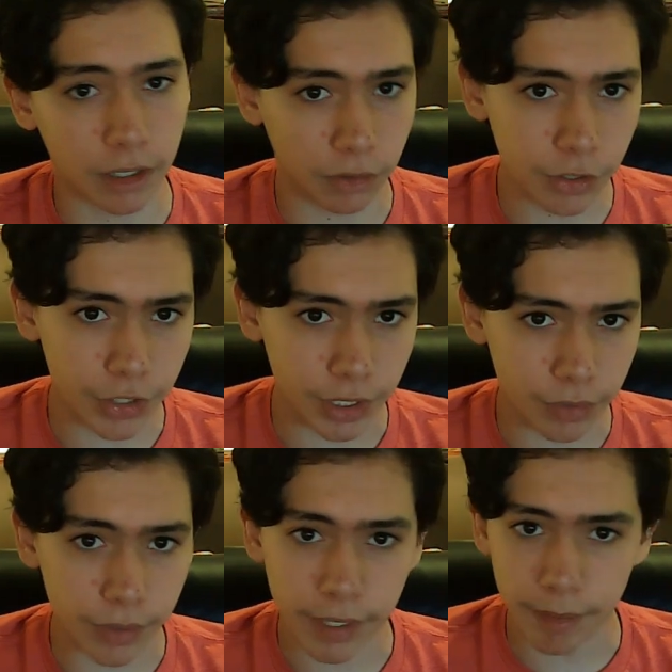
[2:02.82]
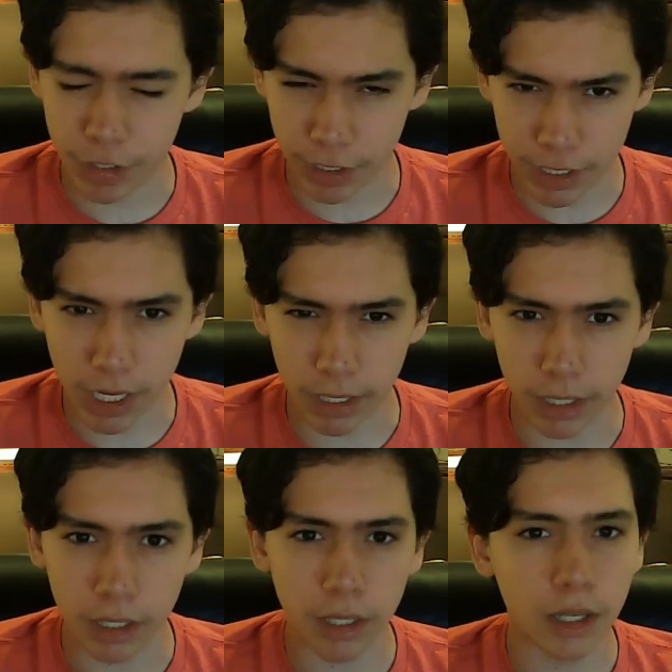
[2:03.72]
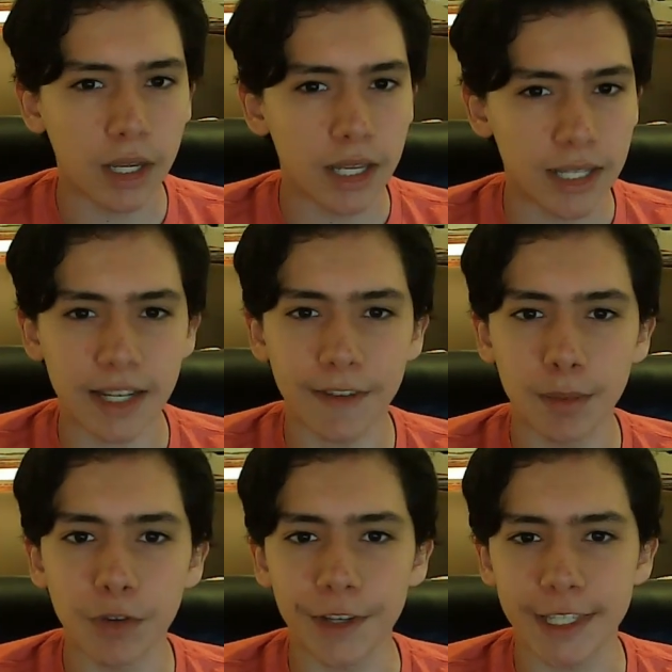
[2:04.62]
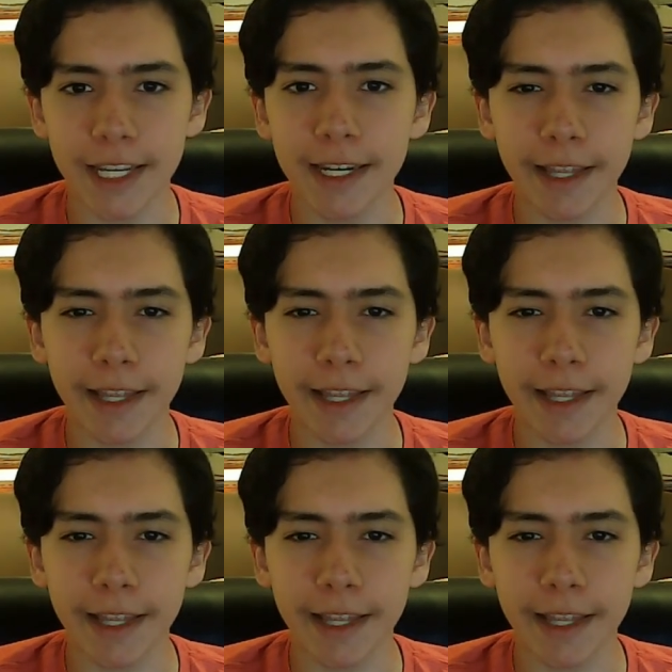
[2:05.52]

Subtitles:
conclusion to the mission saga. 7 movies in,